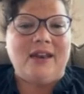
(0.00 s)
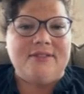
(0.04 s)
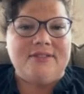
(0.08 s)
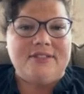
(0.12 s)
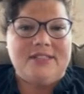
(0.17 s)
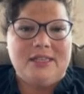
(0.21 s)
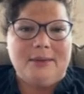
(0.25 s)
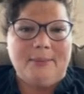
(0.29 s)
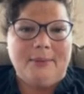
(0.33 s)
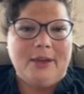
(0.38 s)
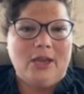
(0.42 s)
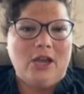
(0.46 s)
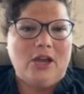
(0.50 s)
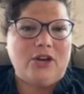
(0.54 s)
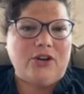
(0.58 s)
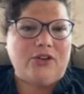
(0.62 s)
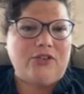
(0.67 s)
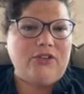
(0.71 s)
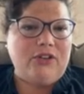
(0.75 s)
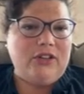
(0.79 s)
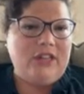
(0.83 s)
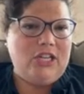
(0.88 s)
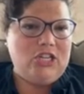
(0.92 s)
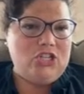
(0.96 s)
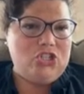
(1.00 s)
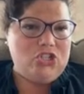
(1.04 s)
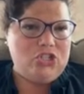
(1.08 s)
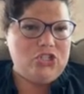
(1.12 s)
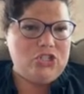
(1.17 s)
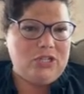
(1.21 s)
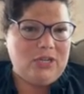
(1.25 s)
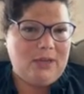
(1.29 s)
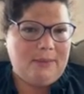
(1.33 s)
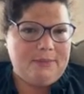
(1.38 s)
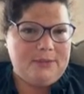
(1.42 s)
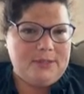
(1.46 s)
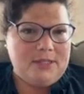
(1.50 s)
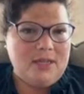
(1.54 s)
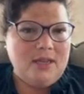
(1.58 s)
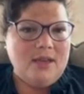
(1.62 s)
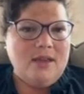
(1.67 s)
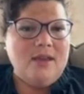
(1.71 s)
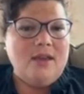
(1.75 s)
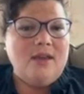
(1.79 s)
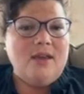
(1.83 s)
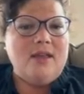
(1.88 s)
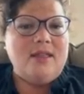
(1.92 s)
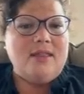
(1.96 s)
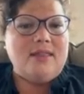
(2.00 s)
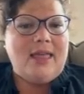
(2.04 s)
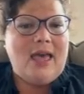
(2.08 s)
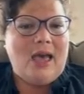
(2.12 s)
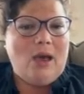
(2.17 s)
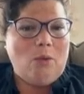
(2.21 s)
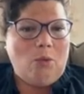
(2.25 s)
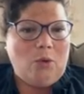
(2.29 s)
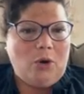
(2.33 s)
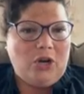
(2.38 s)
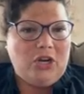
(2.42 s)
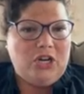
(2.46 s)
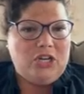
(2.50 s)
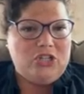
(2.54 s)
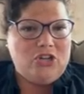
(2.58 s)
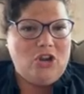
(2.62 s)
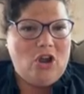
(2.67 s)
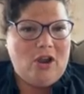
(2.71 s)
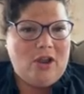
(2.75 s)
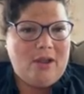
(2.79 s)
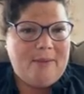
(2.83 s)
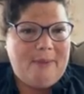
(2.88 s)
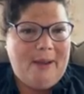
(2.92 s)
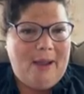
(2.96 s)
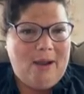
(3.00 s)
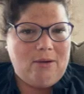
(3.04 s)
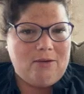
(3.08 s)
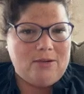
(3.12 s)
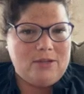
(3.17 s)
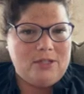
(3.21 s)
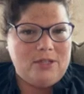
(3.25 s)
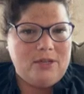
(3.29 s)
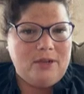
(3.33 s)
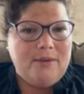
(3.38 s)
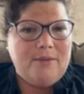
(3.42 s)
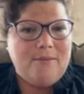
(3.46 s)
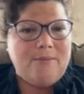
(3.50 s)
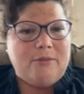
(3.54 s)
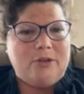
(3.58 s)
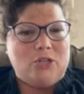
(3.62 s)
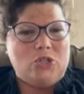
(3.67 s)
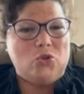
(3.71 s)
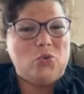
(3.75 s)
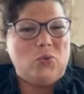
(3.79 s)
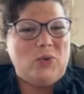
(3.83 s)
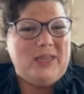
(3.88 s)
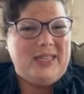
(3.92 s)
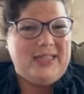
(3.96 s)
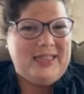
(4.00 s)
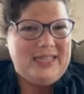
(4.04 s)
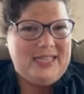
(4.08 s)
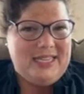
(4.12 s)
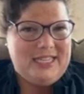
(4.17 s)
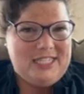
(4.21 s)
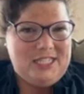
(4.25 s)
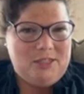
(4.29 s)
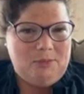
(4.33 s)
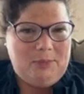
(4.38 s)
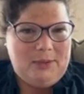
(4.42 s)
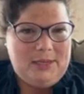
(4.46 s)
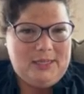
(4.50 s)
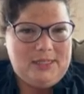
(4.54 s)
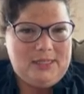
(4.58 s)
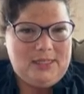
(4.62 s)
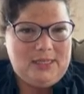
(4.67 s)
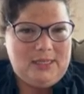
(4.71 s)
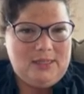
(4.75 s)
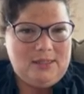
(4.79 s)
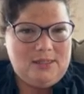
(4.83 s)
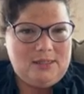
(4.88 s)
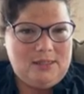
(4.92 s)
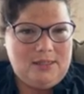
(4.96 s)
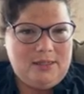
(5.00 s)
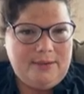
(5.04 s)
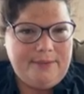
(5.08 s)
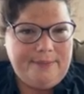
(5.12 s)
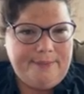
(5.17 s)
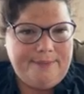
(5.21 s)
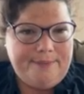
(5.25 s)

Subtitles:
of symbiotic relationships that we're going to talk about between these species.